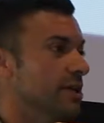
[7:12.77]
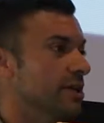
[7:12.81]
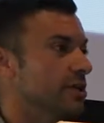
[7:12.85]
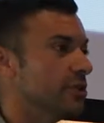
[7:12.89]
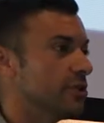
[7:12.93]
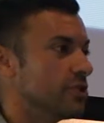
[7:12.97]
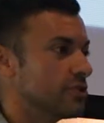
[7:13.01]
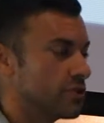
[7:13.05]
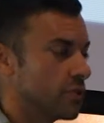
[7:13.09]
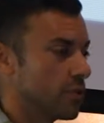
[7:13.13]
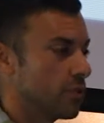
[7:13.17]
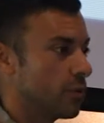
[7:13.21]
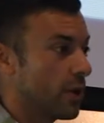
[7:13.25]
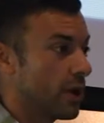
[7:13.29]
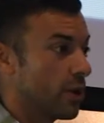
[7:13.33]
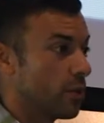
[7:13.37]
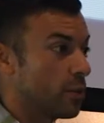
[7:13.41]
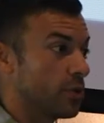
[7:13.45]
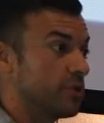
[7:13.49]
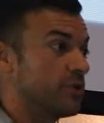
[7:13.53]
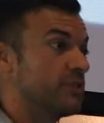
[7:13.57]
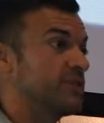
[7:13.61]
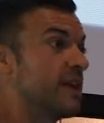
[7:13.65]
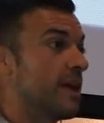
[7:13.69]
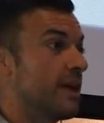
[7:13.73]
years or where
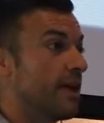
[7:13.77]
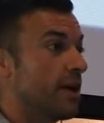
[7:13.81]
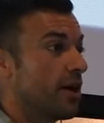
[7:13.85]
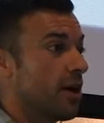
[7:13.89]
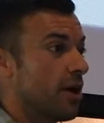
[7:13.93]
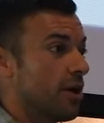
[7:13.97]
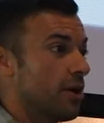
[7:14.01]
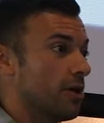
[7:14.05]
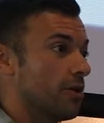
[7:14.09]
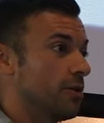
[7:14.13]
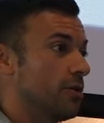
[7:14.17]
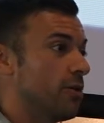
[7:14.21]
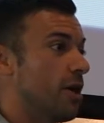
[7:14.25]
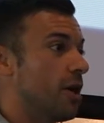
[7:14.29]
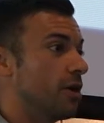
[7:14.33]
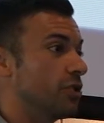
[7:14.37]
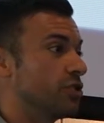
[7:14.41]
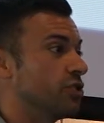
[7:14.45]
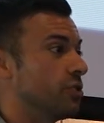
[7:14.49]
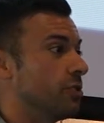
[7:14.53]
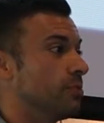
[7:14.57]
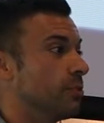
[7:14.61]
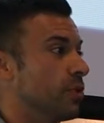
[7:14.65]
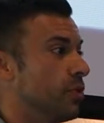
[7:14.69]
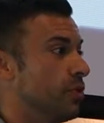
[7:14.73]
we're setting our
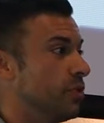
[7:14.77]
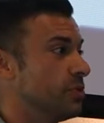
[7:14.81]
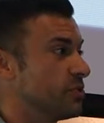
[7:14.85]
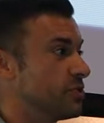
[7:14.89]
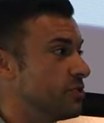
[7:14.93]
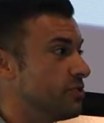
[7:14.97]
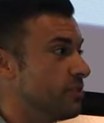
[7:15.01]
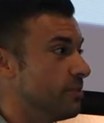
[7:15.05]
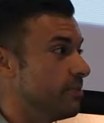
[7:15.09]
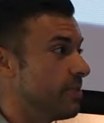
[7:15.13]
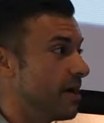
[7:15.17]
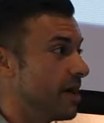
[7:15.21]
long-term goals to,